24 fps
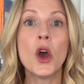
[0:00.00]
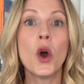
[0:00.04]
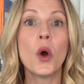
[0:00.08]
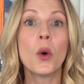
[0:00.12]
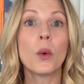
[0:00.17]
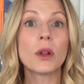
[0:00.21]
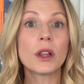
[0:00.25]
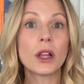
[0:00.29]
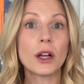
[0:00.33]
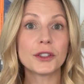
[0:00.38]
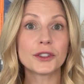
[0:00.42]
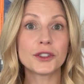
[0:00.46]

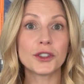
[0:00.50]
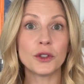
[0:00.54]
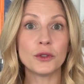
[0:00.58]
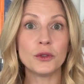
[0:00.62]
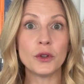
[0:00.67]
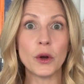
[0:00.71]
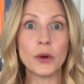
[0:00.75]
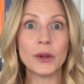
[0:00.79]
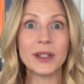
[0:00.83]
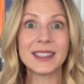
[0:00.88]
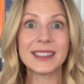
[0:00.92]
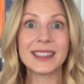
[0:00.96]
We'll also
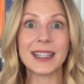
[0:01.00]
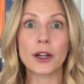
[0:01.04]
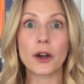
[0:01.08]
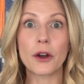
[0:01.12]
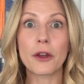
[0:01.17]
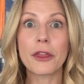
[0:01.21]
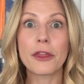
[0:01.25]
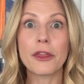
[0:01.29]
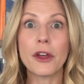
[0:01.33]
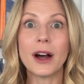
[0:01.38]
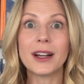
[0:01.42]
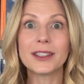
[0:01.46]
notice that our
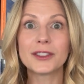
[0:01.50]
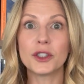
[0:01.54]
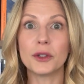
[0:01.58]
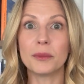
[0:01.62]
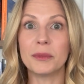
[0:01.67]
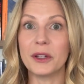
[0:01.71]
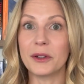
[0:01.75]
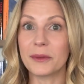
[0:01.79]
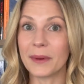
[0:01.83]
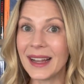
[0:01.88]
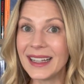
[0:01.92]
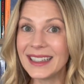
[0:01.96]
thoughts will
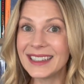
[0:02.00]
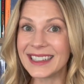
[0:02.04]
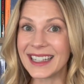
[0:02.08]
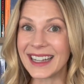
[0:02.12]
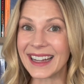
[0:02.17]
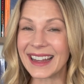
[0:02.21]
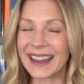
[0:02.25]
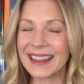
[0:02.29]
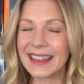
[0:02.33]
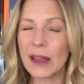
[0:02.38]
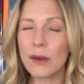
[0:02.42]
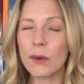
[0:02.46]
be racing,
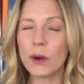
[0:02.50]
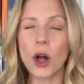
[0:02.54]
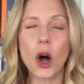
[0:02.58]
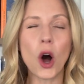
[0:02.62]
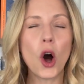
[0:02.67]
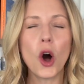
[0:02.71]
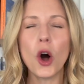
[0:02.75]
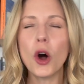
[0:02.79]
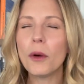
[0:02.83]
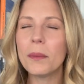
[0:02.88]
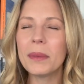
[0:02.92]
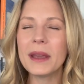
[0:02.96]
and they will
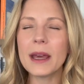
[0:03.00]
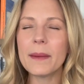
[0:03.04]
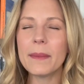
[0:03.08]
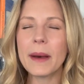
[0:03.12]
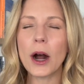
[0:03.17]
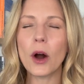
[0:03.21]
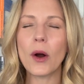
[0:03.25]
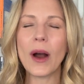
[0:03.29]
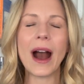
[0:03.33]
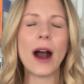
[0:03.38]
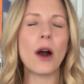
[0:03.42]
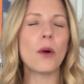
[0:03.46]
all be
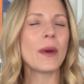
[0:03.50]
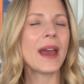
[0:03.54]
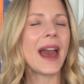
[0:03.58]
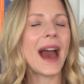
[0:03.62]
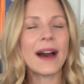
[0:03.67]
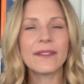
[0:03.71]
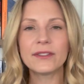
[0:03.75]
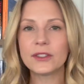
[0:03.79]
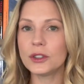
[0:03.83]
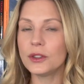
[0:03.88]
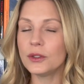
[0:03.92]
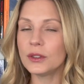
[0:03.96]
about how we
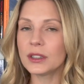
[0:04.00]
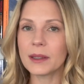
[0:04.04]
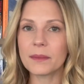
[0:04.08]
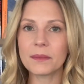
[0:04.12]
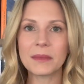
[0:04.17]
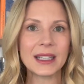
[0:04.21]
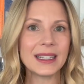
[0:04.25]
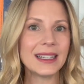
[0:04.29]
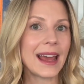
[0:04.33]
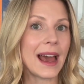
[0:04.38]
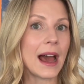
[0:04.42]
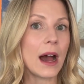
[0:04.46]
have to do
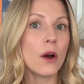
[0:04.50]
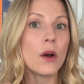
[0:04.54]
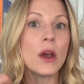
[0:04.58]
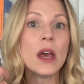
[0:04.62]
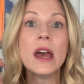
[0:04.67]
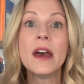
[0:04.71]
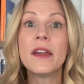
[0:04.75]
something now.